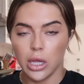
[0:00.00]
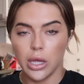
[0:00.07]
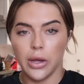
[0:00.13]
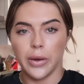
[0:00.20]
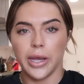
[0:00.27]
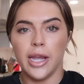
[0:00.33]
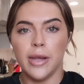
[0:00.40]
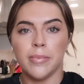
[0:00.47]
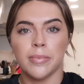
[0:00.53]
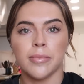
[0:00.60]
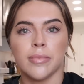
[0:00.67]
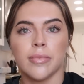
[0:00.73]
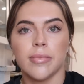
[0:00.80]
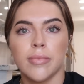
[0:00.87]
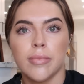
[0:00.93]
okay?
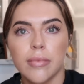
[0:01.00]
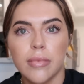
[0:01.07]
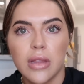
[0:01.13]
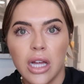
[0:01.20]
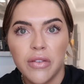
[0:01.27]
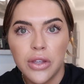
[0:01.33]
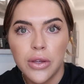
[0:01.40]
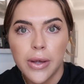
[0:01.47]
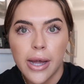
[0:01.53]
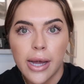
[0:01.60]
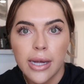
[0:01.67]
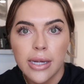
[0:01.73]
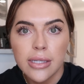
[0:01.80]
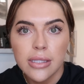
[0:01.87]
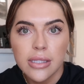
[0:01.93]
Love you
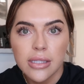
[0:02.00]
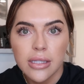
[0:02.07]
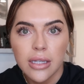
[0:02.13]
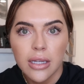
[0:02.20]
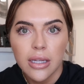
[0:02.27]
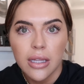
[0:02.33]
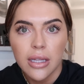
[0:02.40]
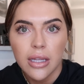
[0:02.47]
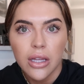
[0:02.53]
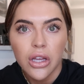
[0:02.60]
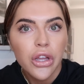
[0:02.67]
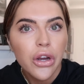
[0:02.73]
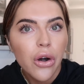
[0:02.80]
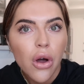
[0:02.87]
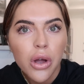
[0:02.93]
guys.
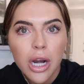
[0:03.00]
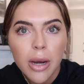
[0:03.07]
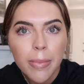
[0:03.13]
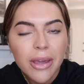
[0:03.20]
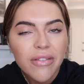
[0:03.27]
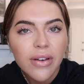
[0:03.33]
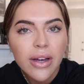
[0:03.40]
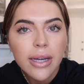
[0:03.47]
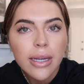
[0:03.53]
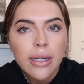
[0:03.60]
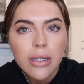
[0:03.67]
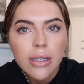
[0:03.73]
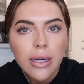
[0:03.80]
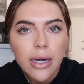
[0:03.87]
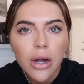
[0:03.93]
You're all gonna be fucking
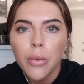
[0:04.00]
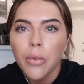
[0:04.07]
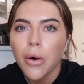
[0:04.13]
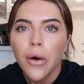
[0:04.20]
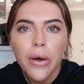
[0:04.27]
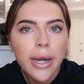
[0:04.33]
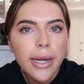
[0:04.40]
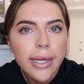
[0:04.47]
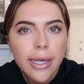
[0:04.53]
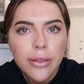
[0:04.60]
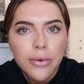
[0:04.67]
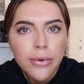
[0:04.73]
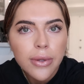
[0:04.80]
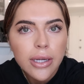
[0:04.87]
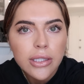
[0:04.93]
good. We're all gonna get
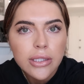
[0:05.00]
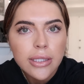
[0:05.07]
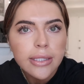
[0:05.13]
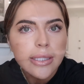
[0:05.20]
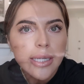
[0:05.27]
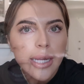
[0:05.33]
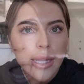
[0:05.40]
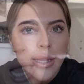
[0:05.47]
through this shit together.